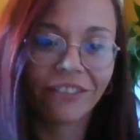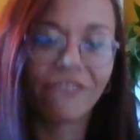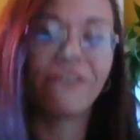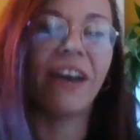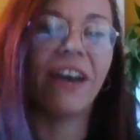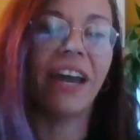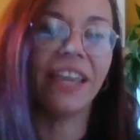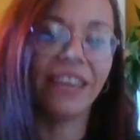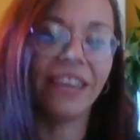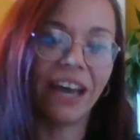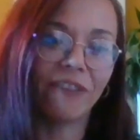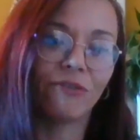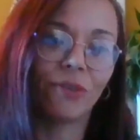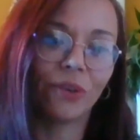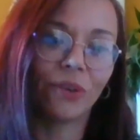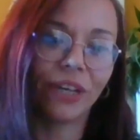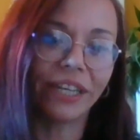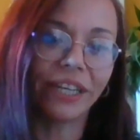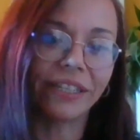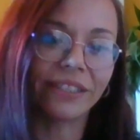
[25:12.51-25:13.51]
find that
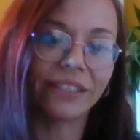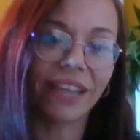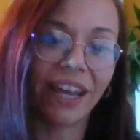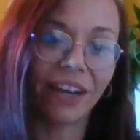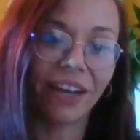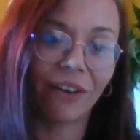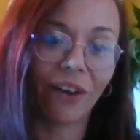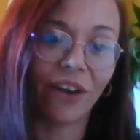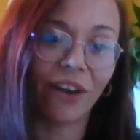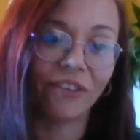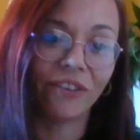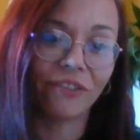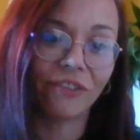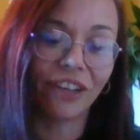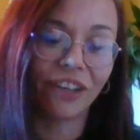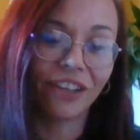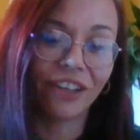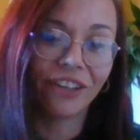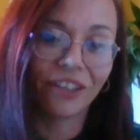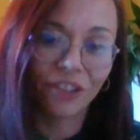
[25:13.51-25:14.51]
voice and kind of
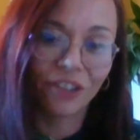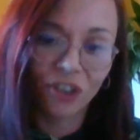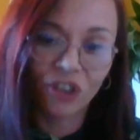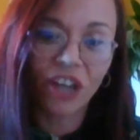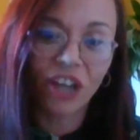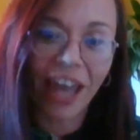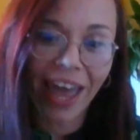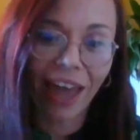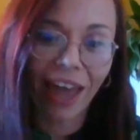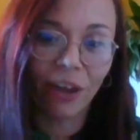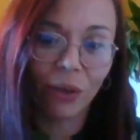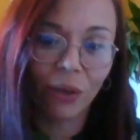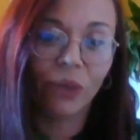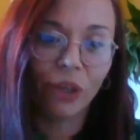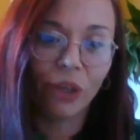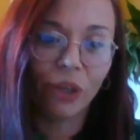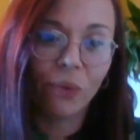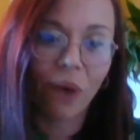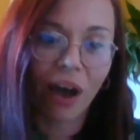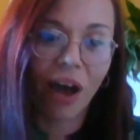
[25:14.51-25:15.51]
share who
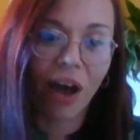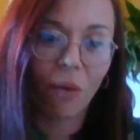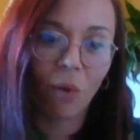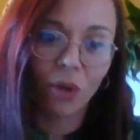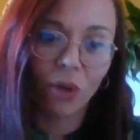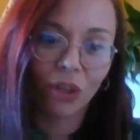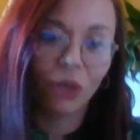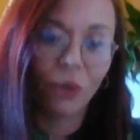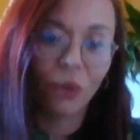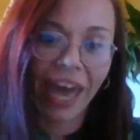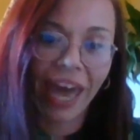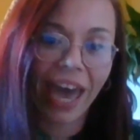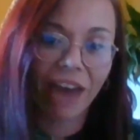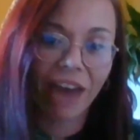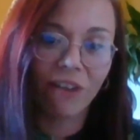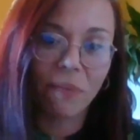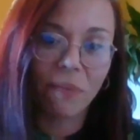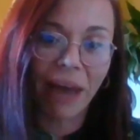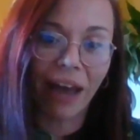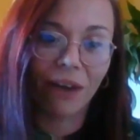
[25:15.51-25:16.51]
you are, what you
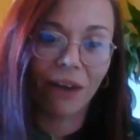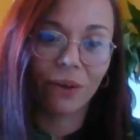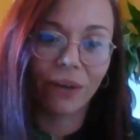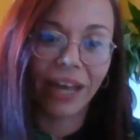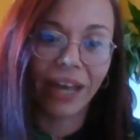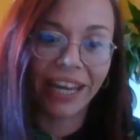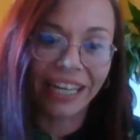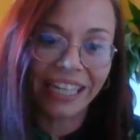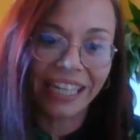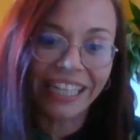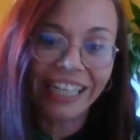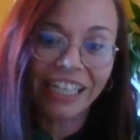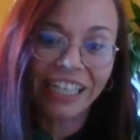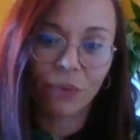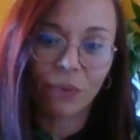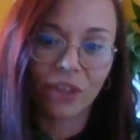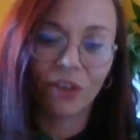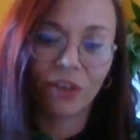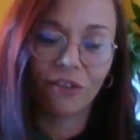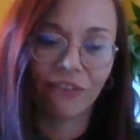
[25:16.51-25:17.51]
care about, and lead
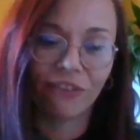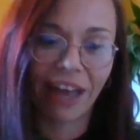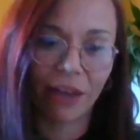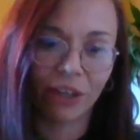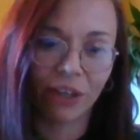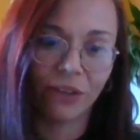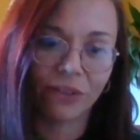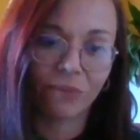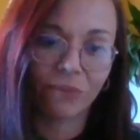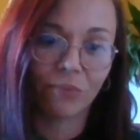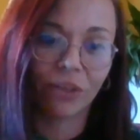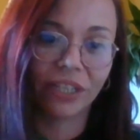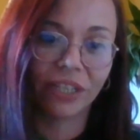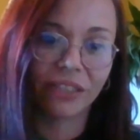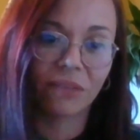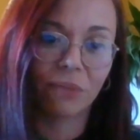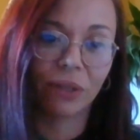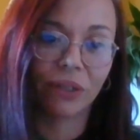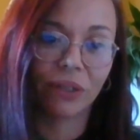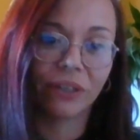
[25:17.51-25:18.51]
with your values and
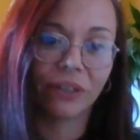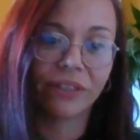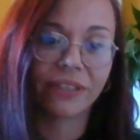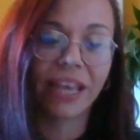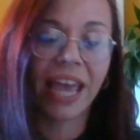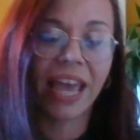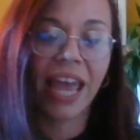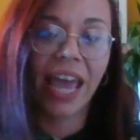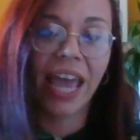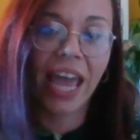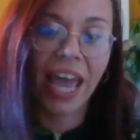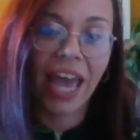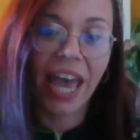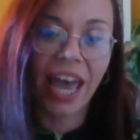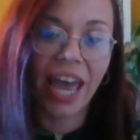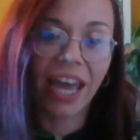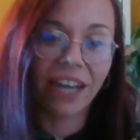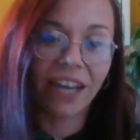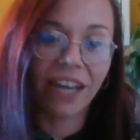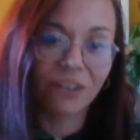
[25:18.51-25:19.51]
principles.
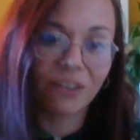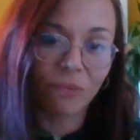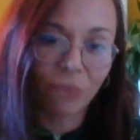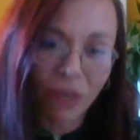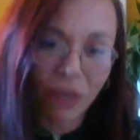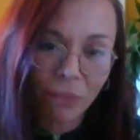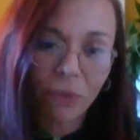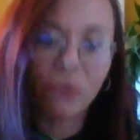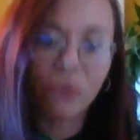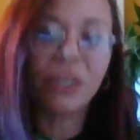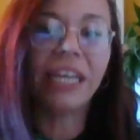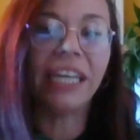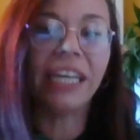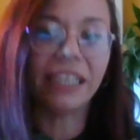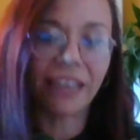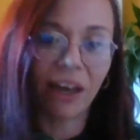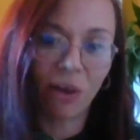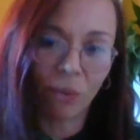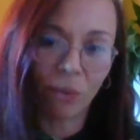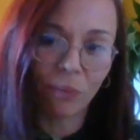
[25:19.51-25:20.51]
And people
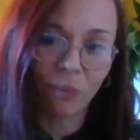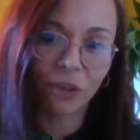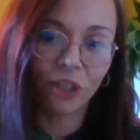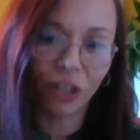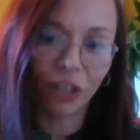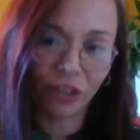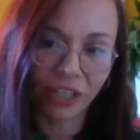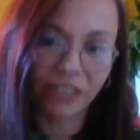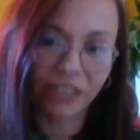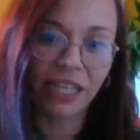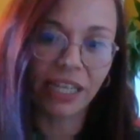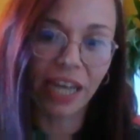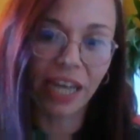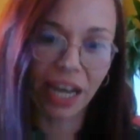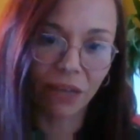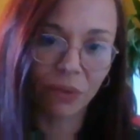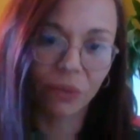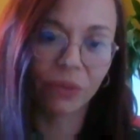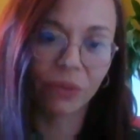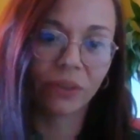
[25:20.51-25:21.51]
need that opportunity
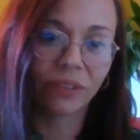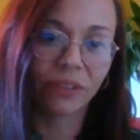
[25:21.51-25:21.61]
now.